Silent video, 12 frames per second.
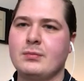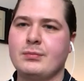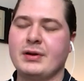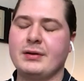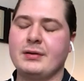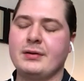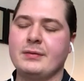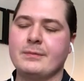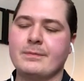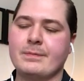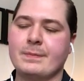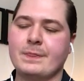But
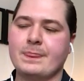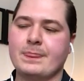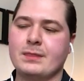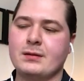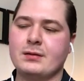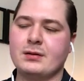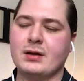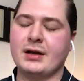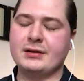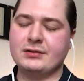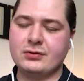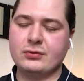I
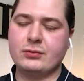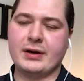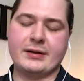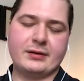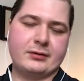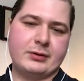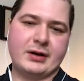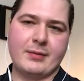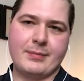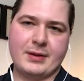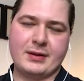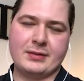do highly
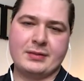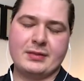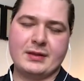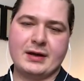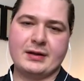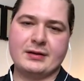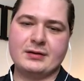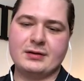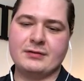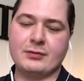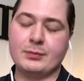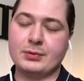recommend that
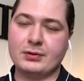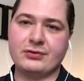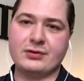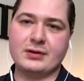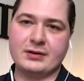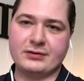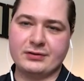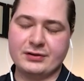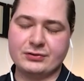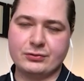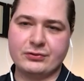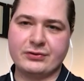if a person is
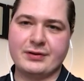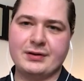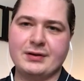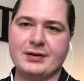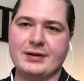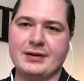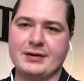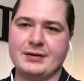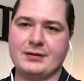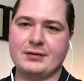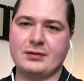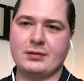interested
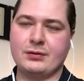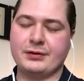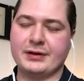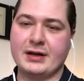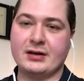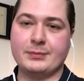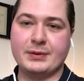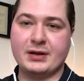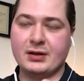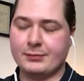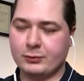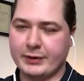in learning how to
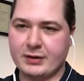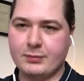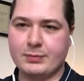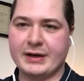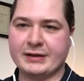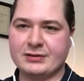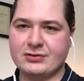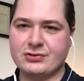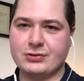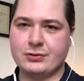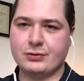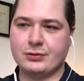become a Reiki
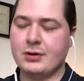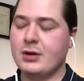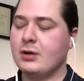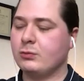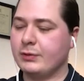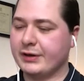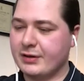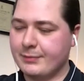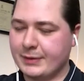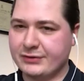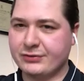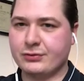practitioner, Reiki
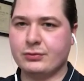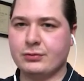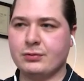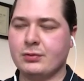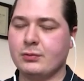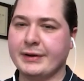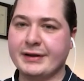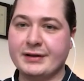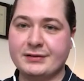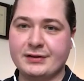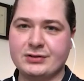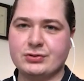master, Reiki
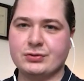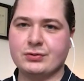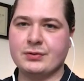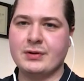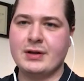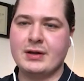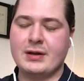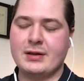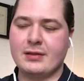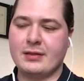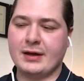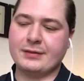teacher,
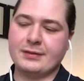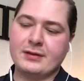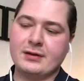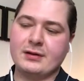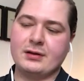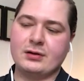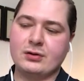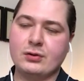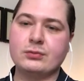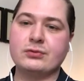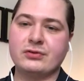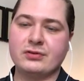that they
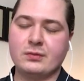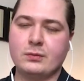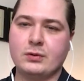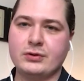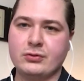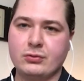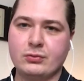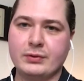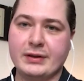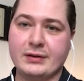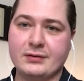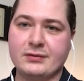go to someone who
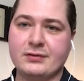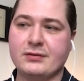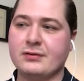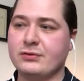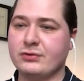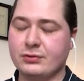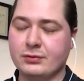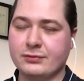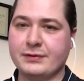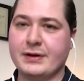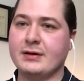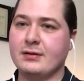is
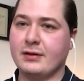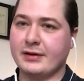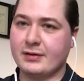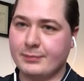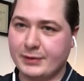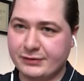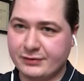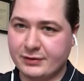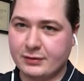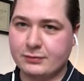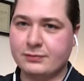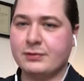certified like
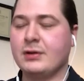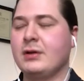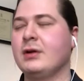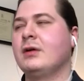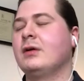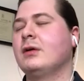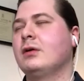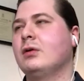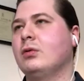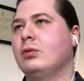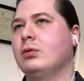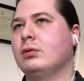myself,
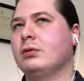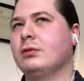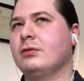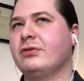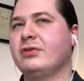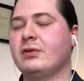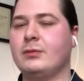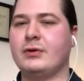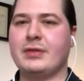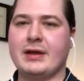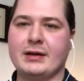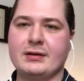or
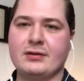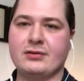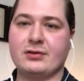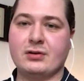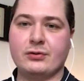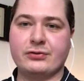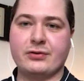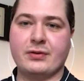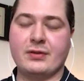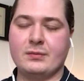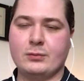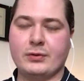someone that is close to
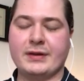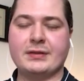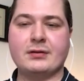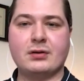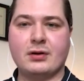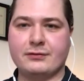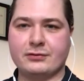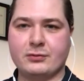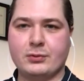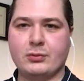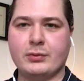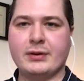them or that they're
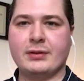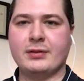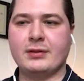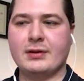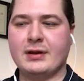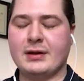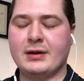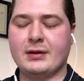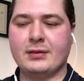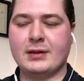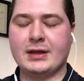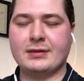comfortable with,
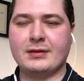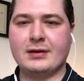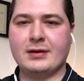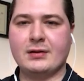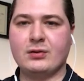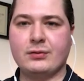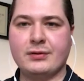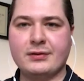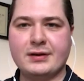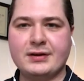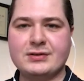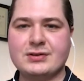and that they learn the
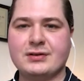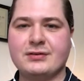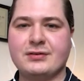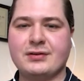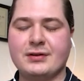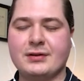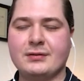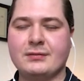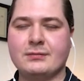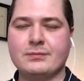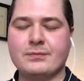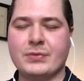teachings, and
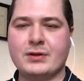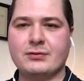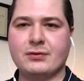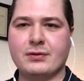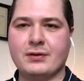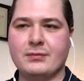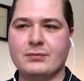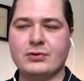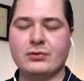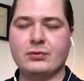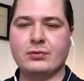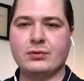for them
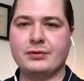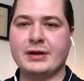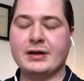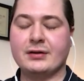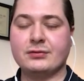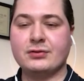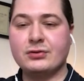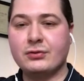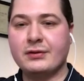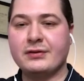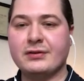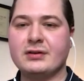to learn how to do
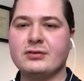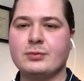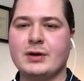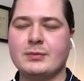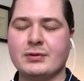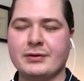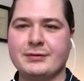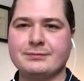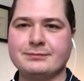these things properly.